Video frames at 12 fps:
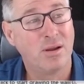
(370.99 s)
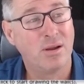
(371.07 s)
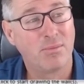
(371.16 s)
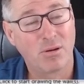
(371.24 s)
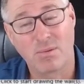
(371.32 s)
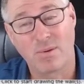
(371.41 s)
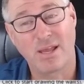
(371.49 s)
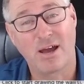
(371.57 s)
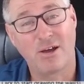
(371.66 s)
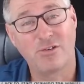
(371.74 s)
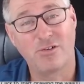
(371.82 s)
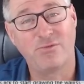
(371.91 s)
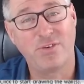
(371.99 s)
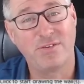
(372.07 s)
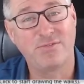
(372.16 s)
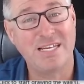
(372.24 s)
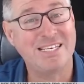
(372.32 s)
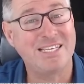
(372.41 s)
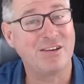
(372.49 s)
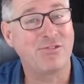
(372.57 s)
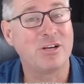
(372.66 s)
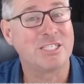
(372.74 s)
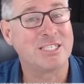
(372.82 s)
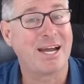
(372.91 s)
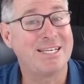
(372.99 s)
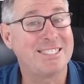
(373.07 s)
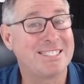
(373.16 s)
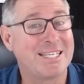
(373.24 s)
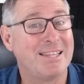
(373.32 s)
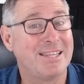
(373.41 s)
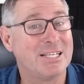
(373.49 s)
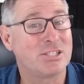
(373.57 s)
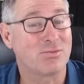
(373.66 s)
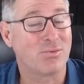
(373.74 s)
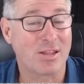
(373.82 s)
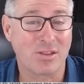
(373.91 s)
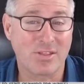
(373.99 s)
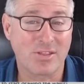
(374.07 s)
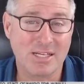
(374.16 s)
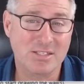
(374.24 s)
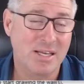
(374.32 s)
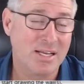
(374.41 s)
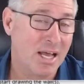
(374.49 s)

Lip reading: probably 150 different changes in this to other things.